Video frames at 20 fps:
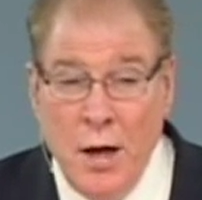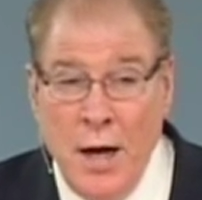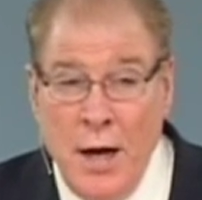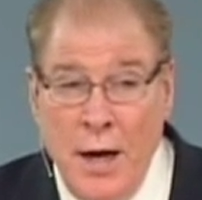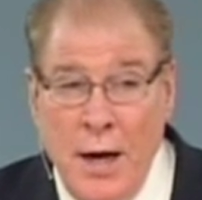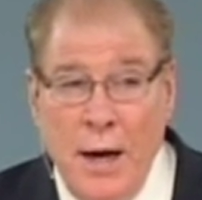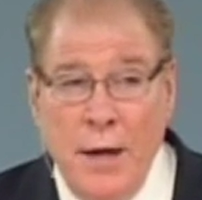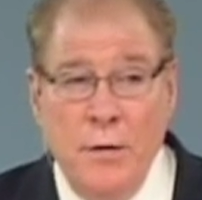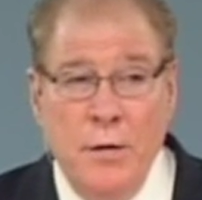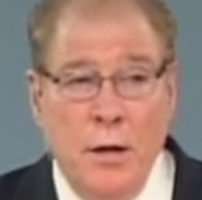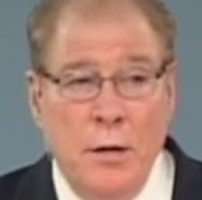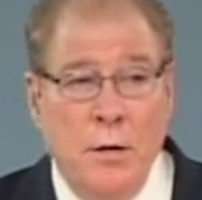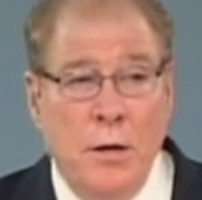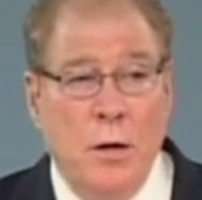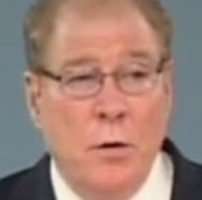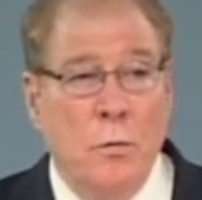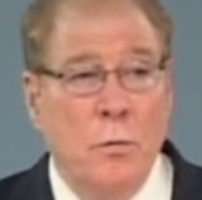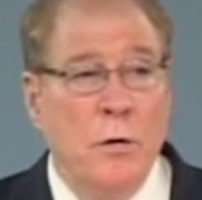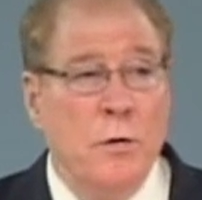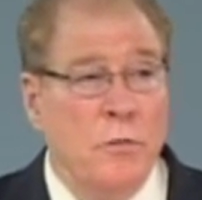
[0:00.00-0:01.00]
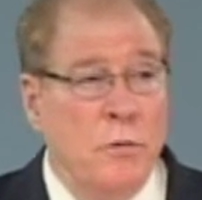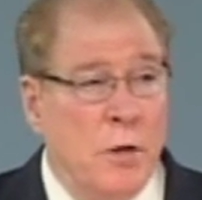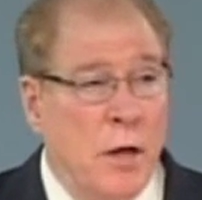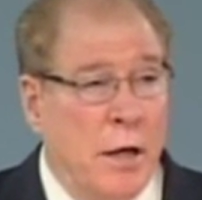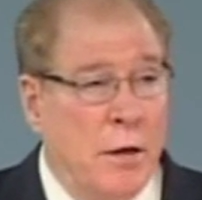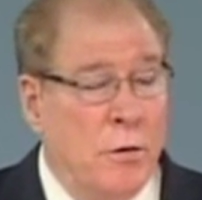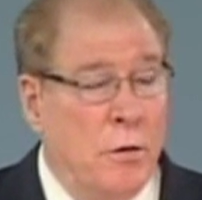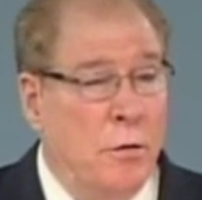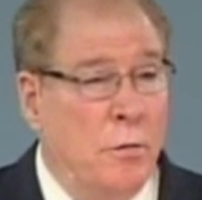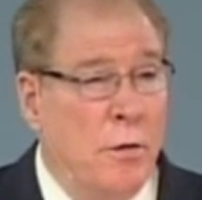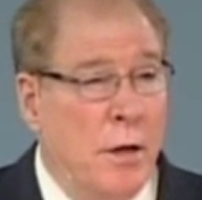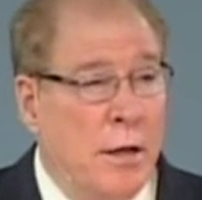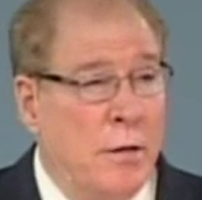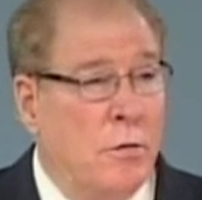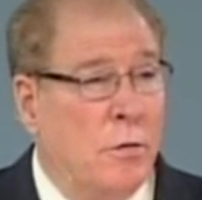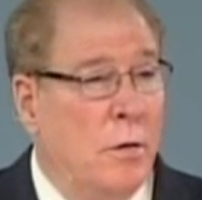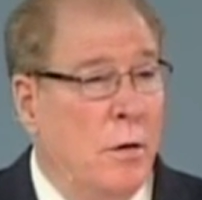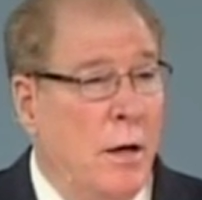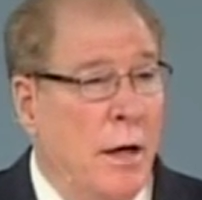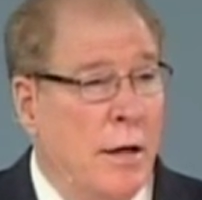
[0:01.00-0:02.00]
and then they'll reject you.
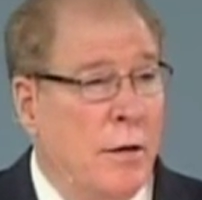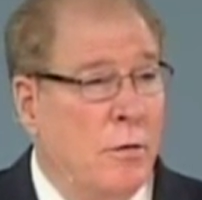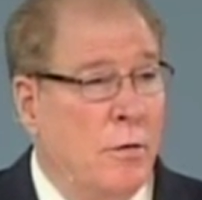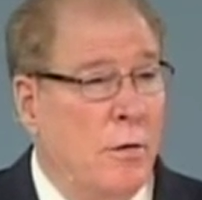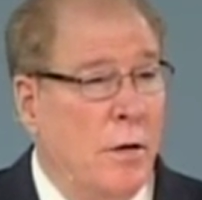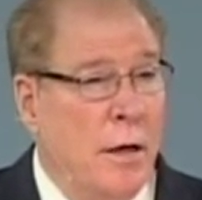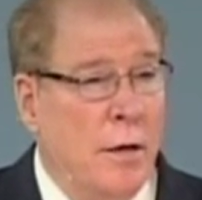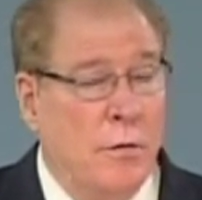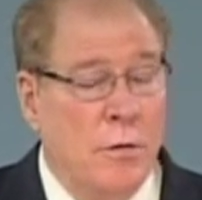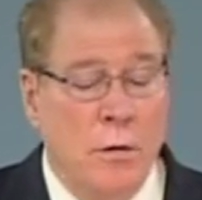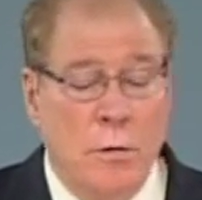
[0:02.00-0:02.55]
That's the next stage.